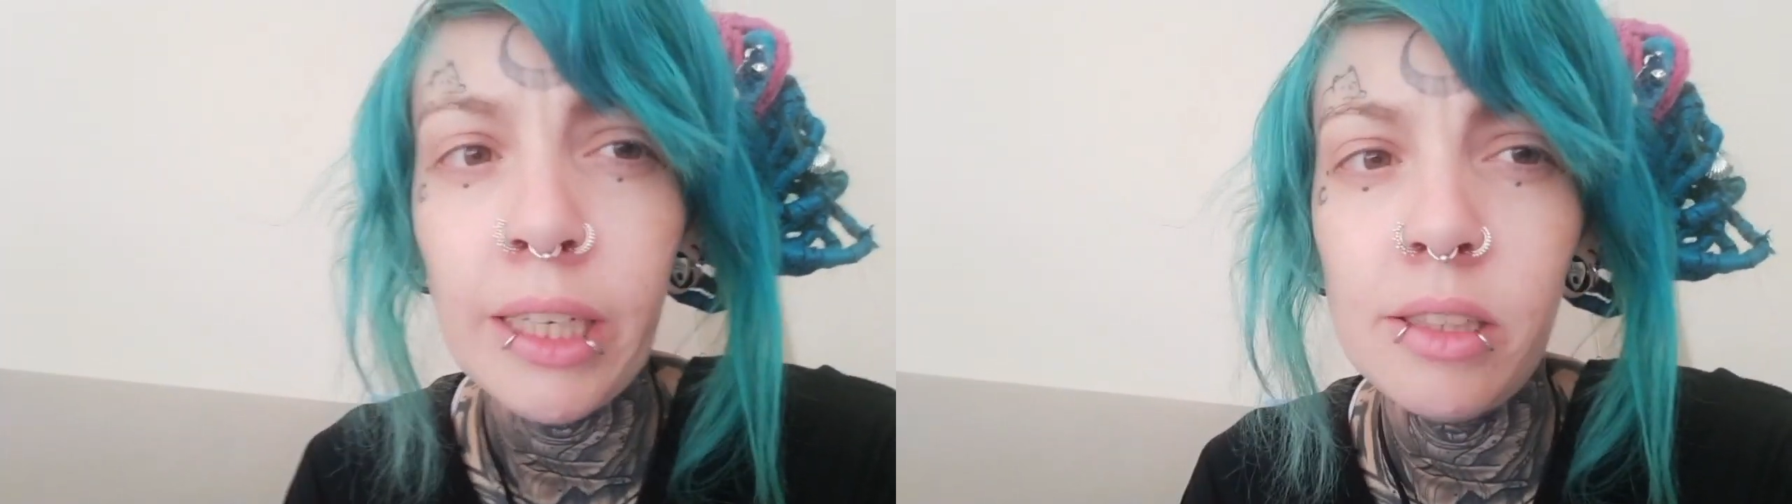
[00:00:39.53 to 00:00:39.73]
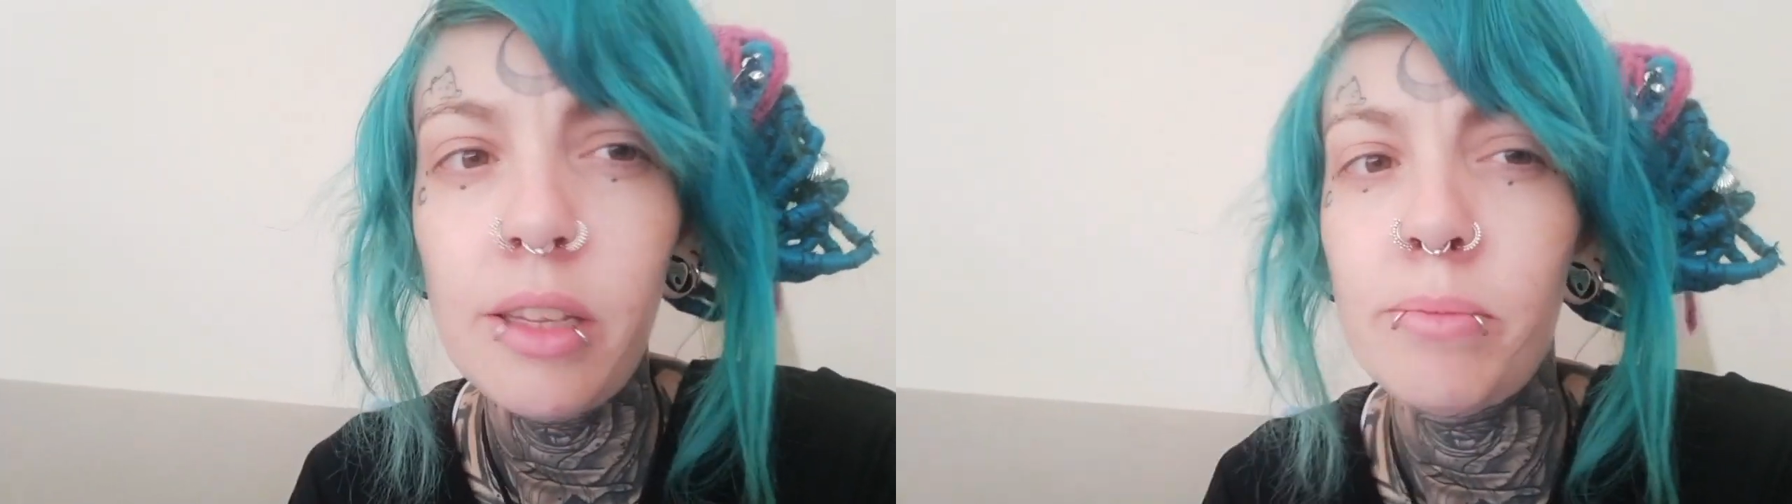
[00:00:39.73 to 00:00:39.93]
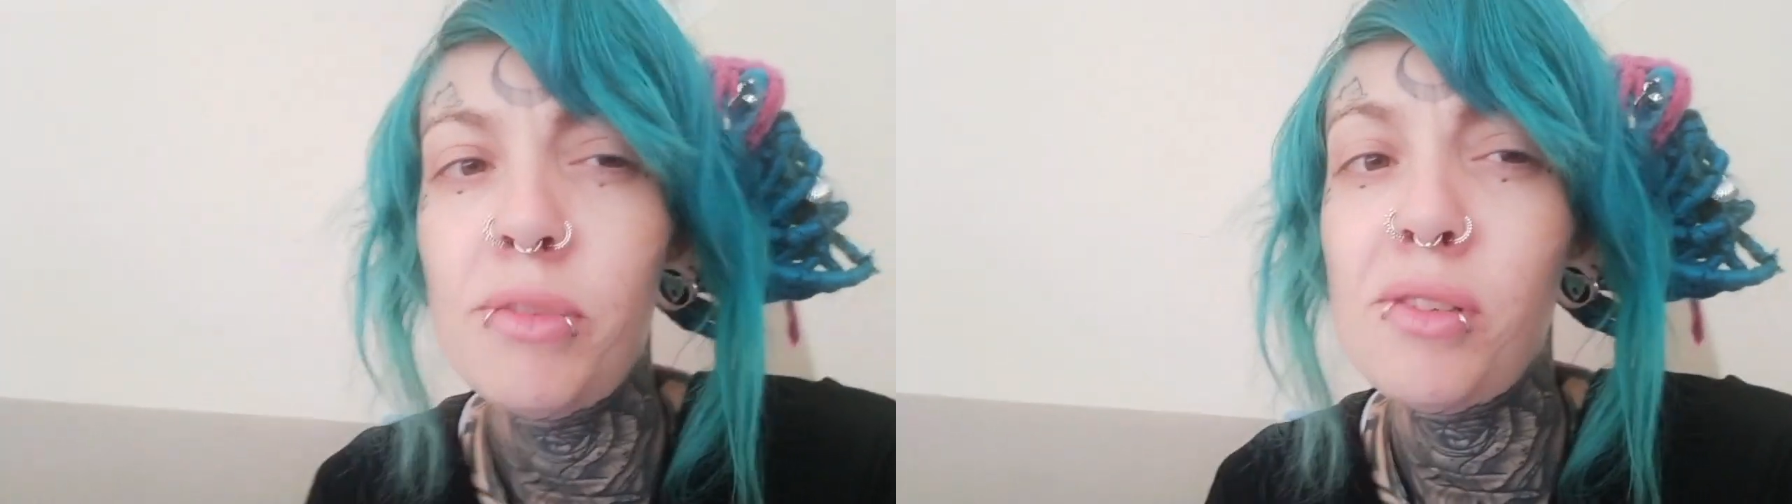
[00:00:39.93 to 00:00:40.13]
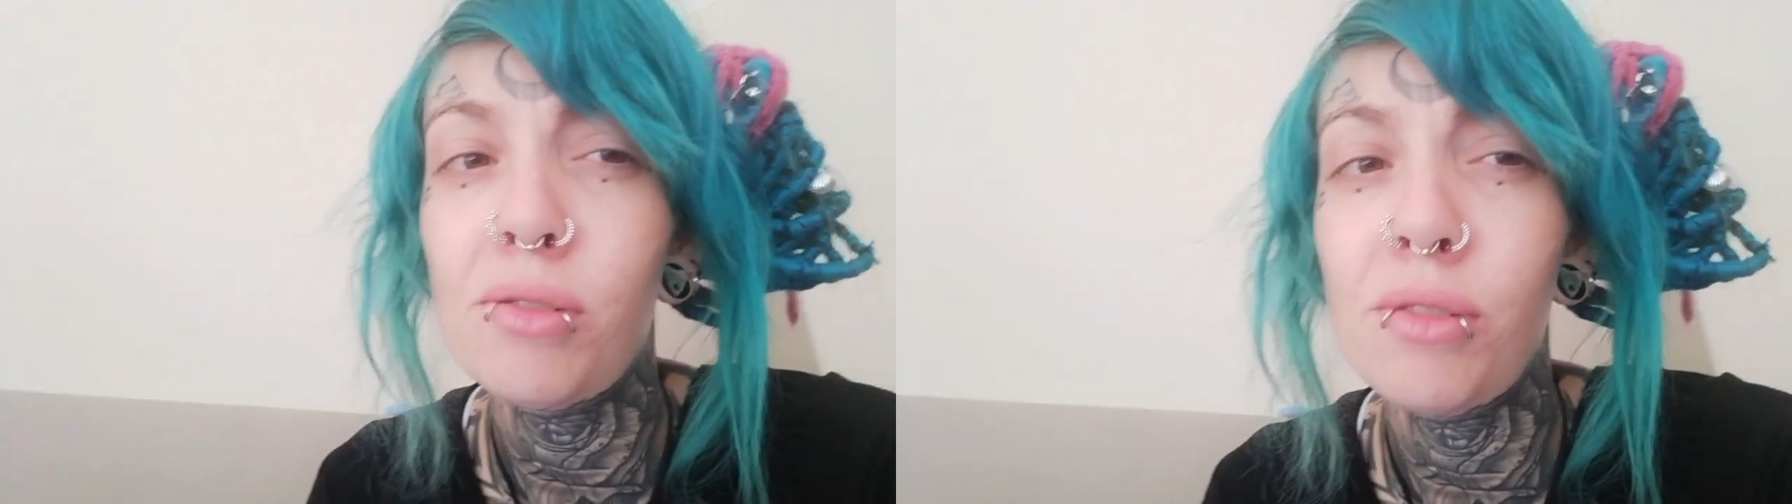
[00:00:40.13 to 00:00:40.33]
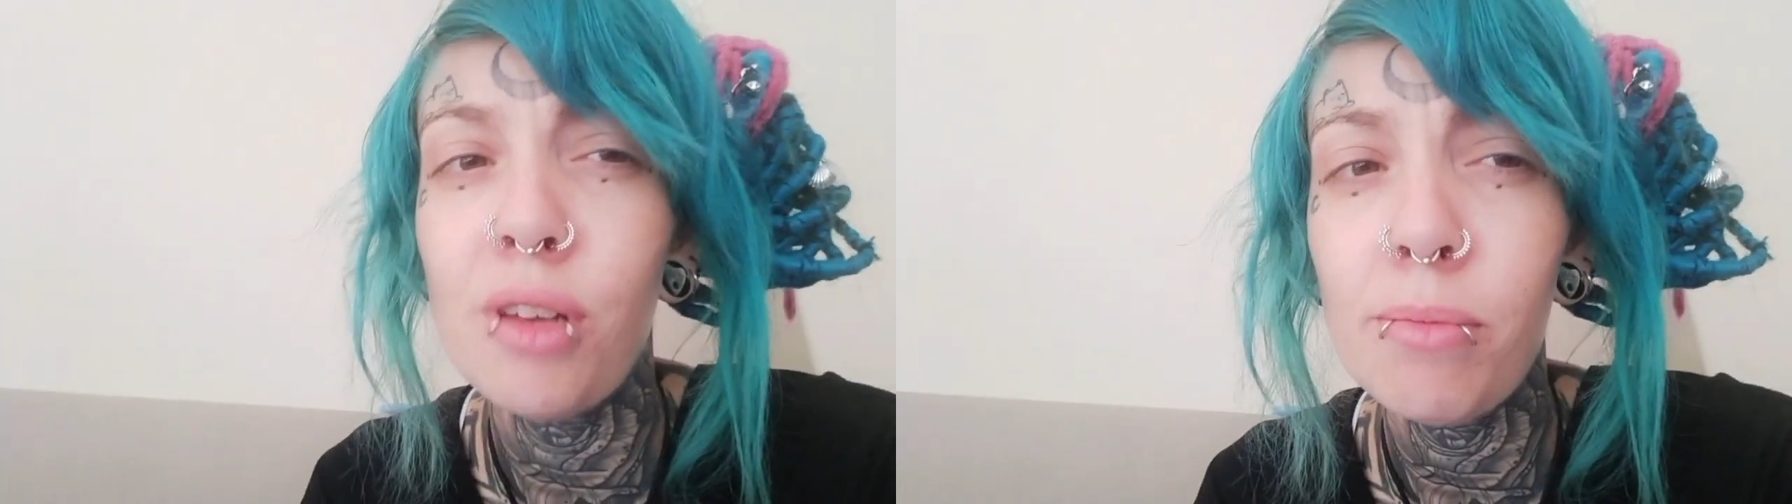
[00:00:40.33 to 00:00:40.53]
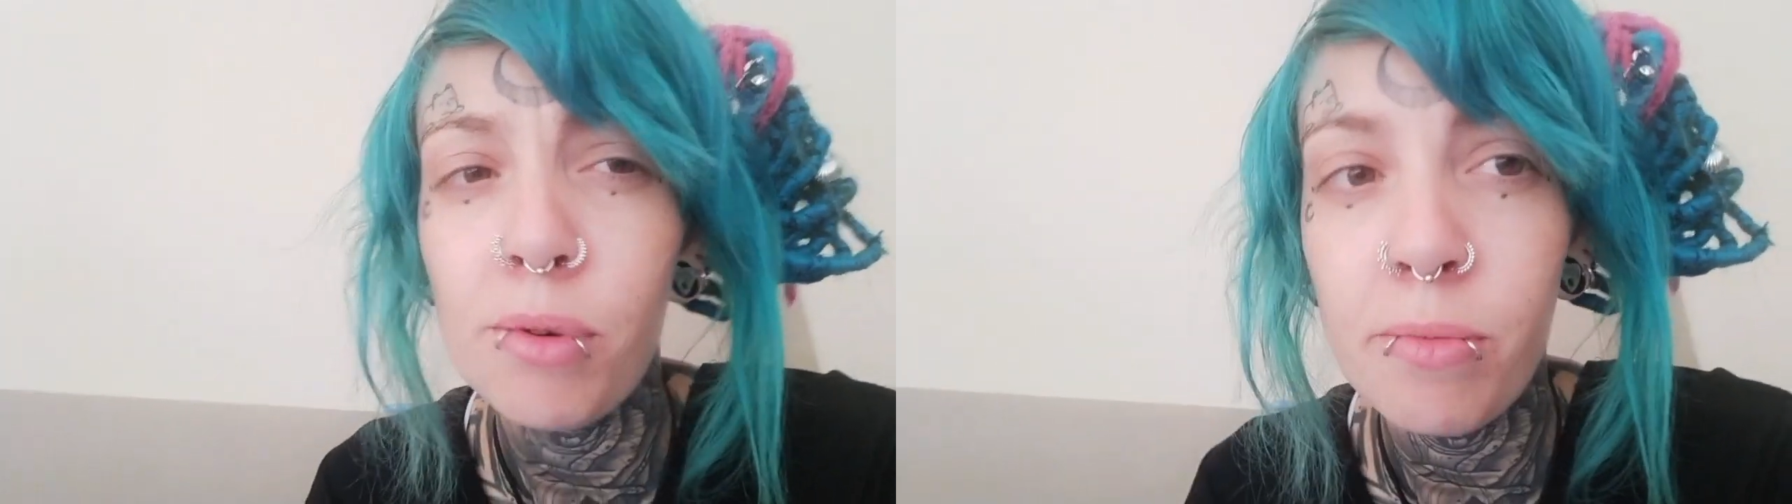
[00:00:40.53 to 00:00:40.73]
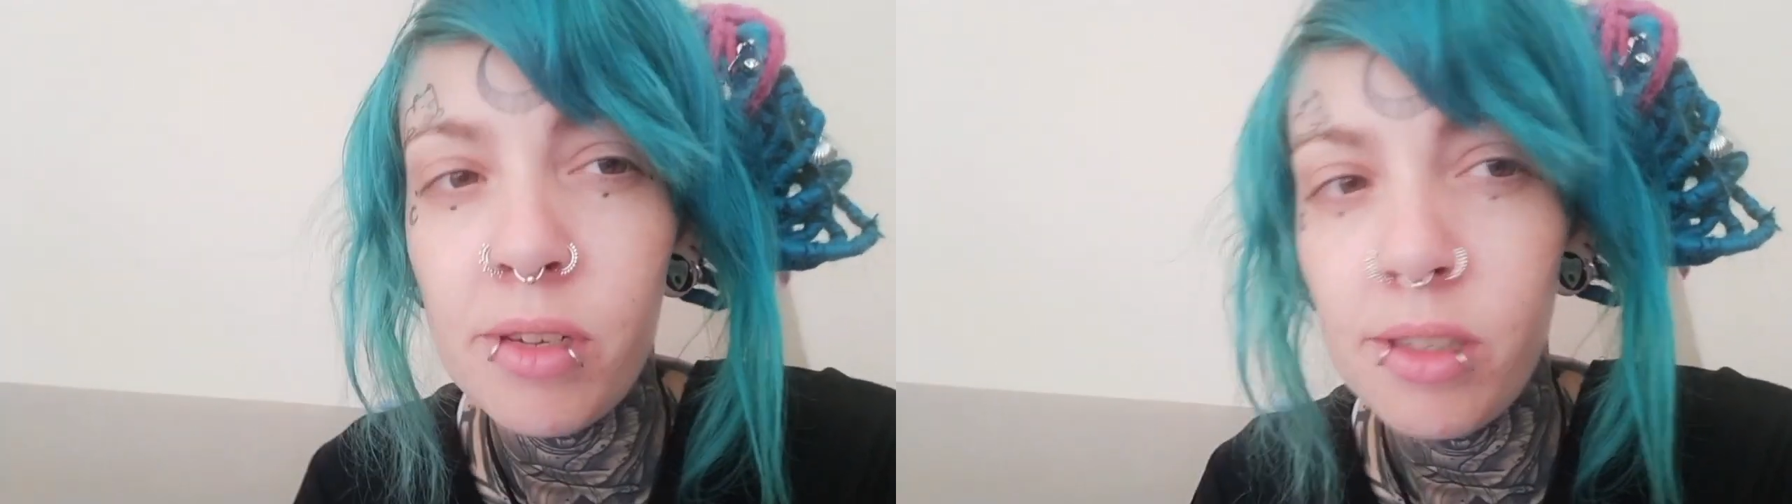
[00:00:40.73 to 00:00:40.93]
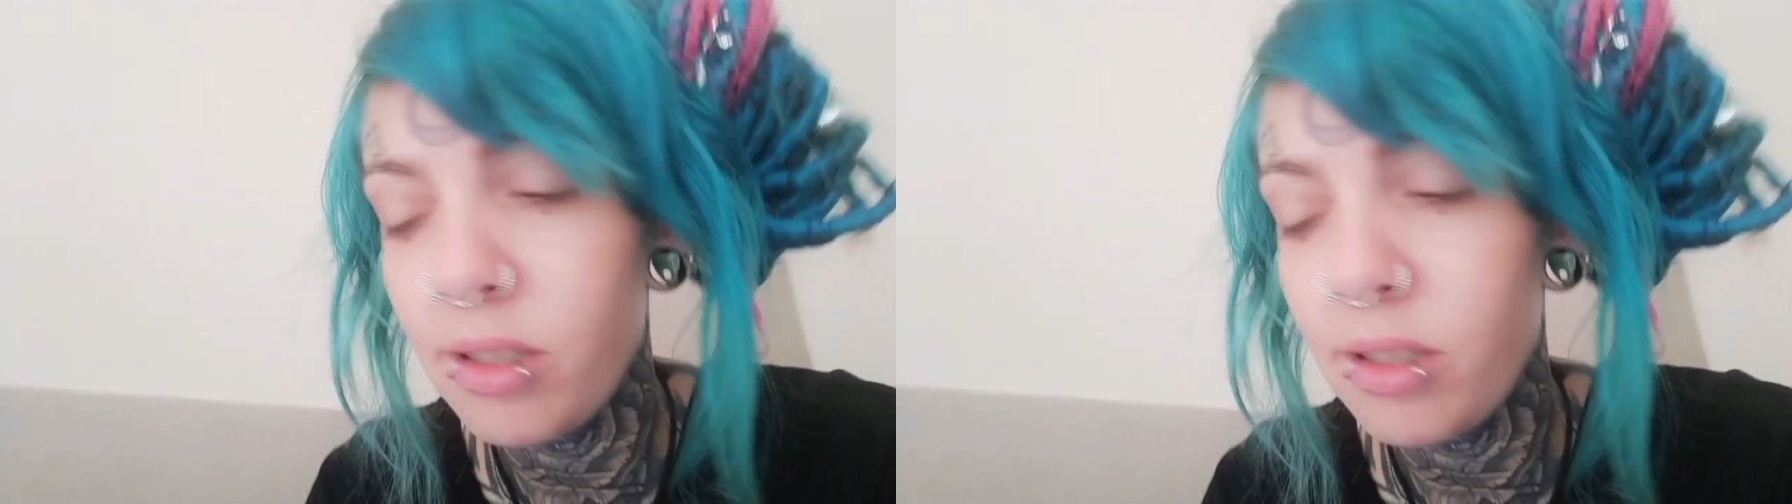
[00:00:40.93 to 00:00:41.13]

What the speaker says: to them soon, I promise.